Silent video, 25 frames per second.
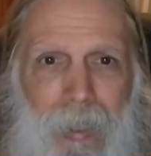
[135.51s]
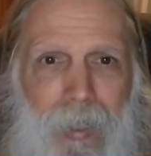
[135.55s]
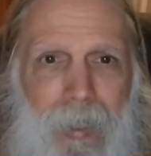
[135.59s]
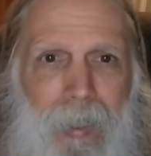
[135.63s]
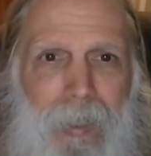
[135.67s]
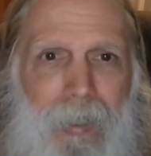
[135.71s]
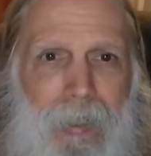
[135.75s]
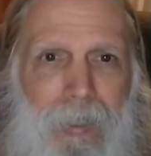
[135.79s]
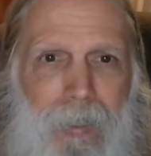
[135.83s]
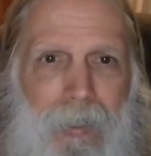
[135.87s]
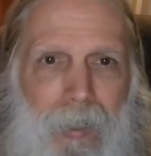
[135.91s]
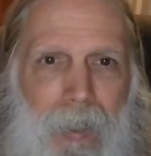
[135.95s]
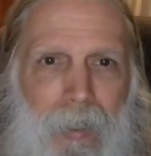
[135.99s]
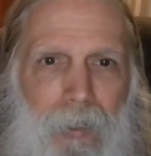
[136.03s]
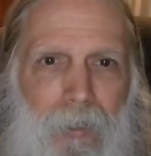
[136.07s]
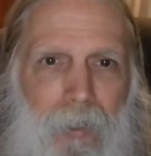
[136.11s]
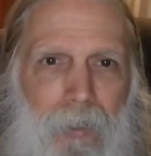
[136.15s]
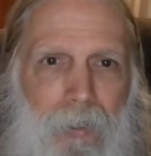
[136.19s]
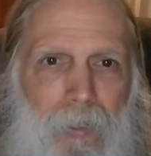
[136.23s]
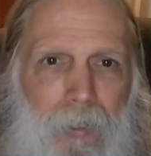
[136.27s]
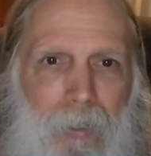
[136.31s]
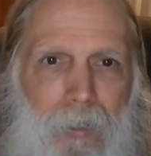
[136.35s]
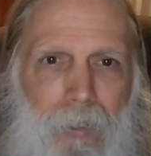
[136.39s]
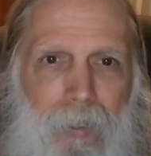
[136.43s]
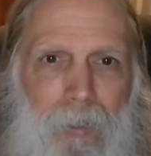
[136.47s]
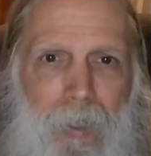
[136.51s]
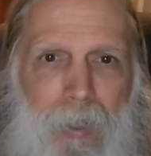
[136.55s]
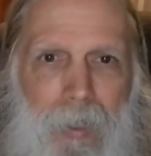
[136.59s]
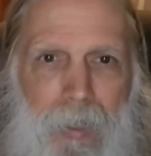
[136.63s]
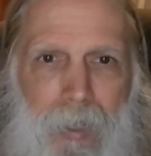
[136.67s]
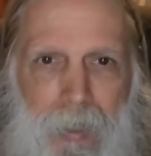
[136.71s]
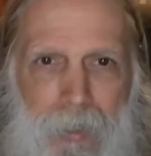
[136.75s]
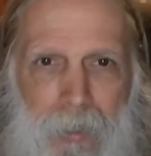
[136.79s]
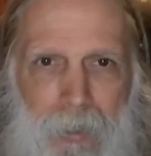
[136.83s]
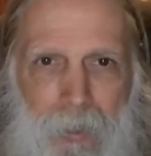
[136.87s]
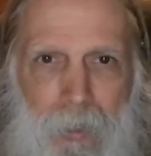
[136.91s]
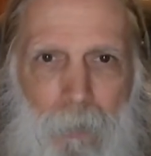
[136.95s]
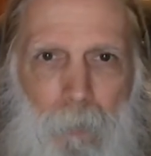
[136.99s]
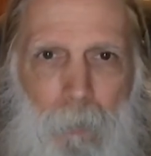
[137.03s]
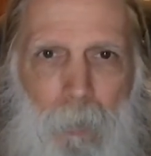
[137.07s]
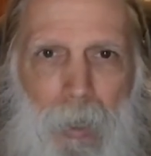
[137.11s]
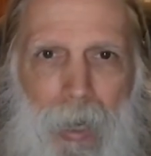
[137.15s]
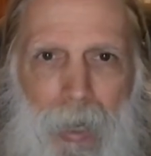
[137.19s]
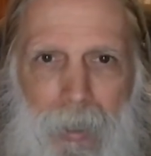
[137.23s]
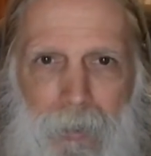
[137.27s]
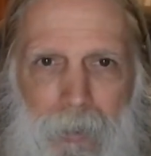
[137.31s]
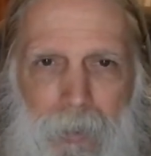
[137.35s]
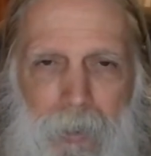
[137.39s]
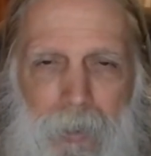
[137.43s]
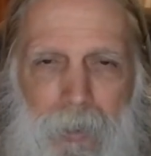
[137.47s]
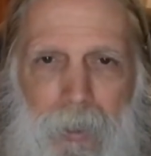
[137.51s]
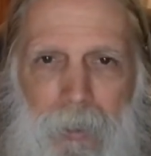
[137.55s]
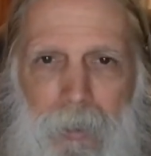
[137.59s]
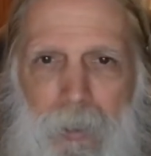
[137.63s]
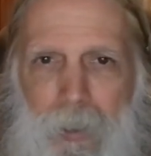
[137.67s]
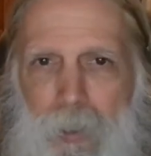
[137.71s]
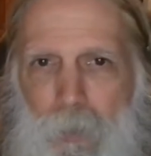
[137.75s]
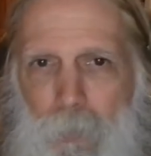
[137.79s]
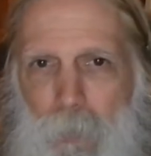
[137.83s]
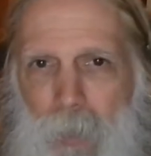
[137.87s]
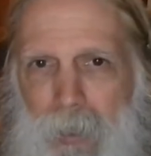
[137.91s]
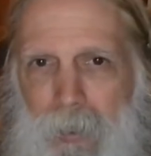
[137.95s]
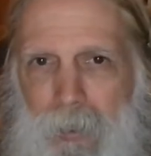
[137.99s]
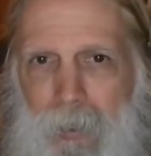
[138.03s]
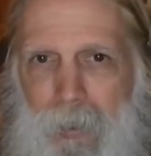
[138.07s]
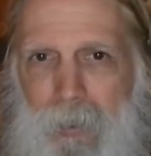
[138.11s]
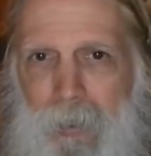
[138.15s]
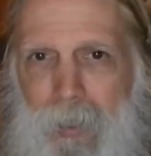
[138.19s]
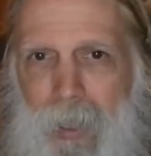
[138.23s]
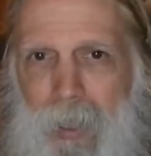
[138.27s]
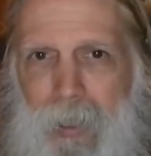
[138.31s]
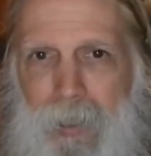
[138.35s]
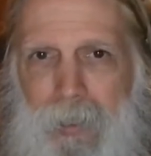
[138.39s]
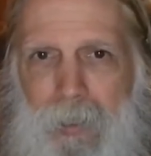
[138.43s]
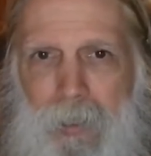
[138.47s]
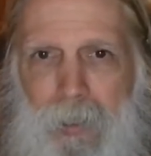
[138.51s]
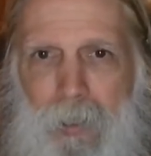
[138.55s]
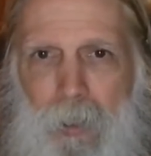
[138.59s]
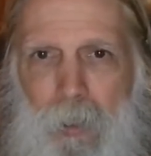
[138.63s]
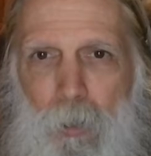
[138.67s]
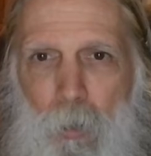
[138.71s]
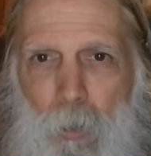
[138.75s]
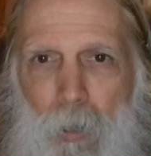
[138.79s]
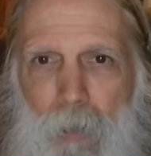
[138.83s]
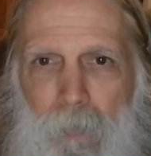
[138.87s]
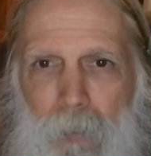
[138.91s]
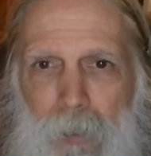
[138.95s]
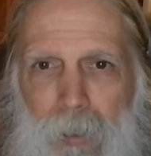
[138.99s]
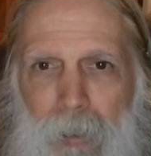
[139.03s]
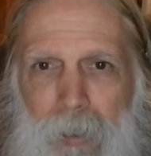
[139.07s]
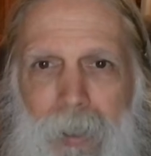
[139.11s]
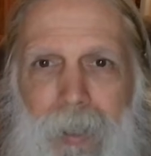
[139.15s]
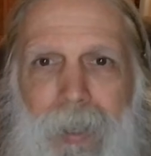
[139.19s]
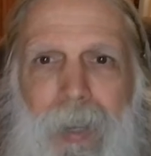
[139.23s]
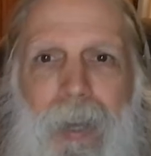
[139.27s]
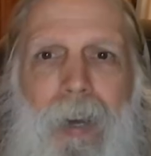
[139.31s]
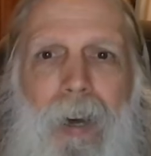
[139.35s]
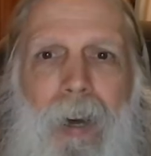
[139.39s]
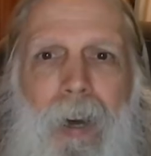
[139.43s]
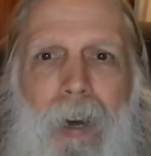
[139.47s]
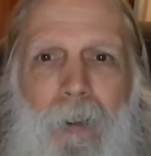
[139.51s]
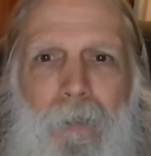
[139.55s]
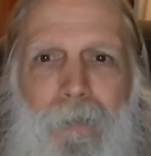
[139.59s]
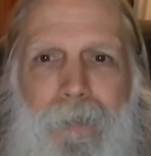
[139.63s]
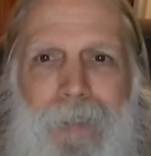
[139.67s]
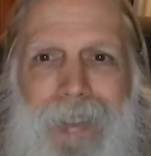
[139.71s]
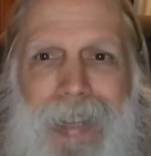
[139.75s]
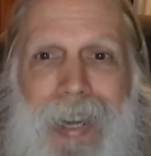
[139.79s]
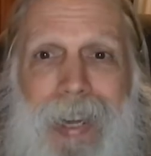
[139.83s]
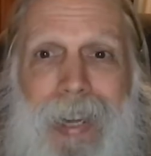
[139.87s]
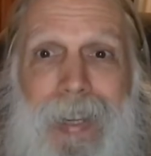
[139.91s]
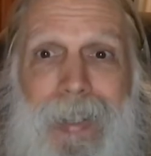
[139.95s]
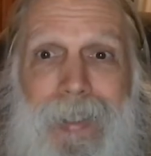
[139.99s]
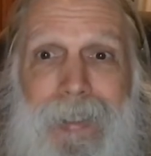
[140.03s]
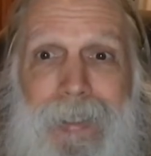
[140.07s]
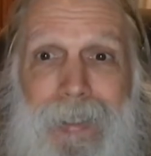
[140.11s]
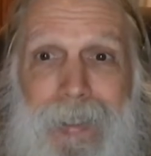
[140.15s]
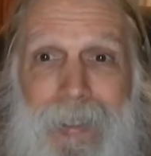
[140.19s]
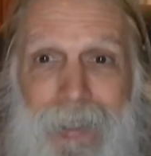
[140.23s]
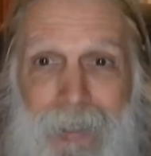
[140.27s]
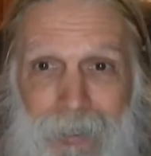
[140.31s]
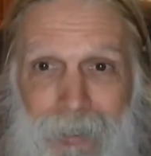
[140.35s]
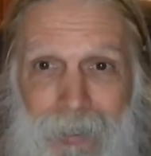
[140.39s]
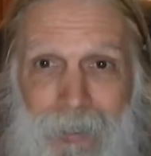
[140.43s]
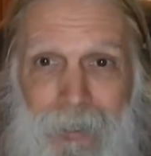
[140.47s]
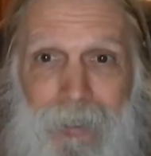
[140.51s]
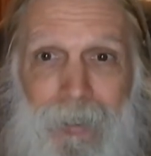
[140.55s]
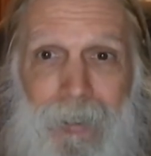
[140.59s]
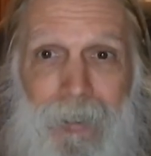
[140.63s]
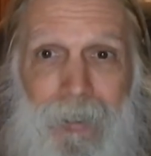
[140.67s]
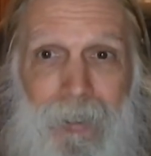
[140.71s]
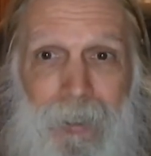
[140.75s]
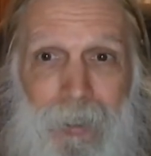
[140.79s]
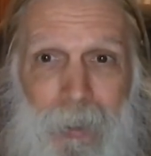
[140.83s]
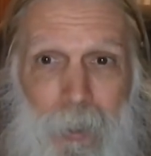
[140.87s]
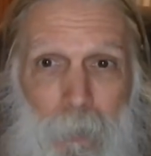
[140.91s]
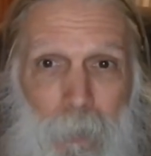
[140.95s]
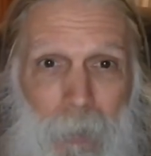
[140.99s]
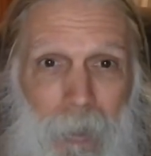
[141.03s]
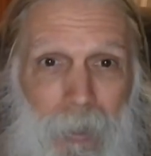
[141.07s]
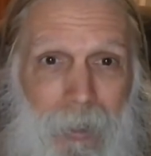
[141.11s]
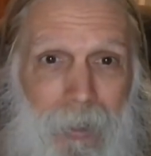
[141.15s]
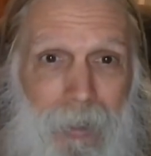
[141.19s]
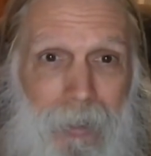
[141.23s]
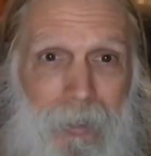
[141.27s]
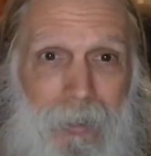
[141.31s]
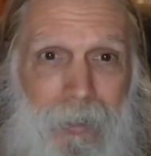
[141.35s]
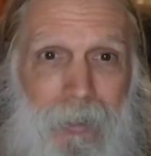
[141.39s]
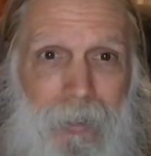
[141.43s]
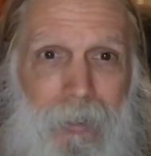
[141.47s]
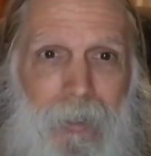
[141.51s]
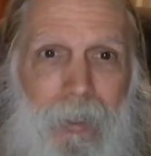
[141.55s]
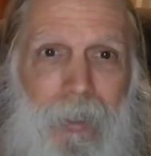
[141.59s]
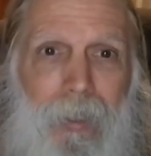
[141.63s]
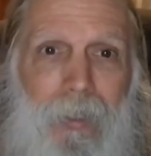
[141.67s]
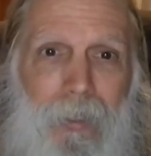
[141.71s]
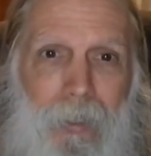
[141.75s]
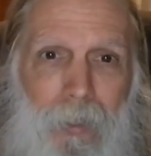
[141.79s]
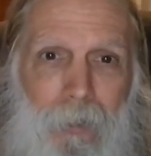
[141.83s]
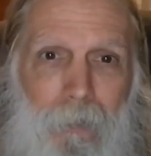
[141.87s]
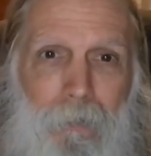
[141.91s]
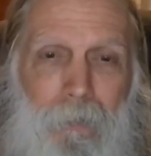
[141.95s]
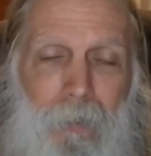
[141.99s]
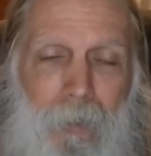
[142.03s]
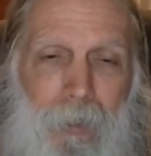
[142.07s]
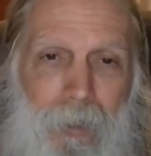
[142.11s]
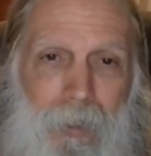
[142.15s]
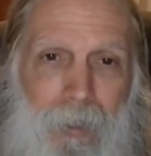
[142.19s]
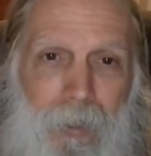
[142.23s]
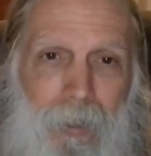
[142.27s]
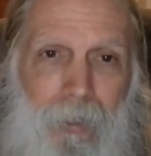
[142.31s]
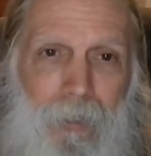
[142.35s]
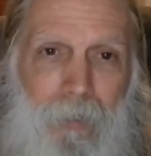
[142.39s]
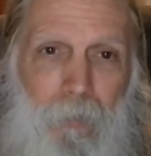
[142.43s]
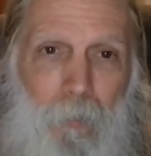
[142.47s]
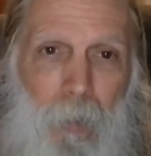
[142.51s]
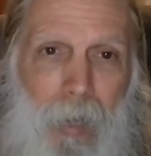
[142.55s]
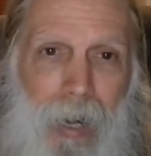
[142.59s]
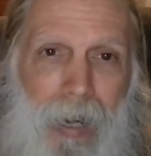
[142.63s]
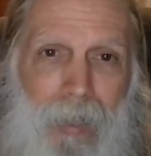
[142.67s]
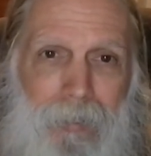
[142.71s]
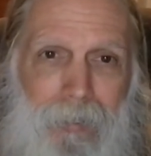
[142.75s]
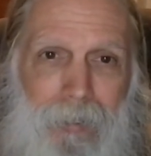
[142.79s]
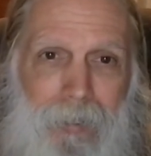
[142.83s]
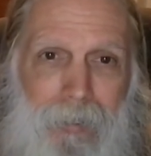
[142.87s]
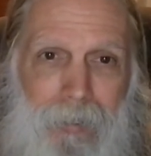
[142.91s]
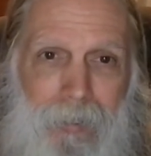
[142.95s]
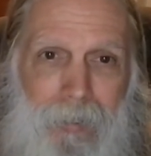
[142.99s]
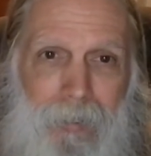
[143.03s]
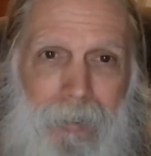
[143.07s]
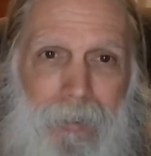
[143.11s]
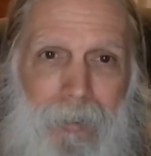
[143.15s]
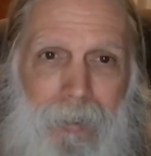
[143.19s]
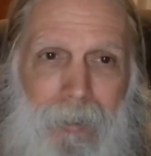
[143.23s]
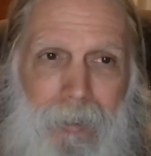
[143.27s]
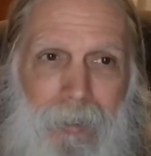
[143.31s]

it is said that the clinician practicing this method gains the equivalent of 10 years' experience in their first year of practice.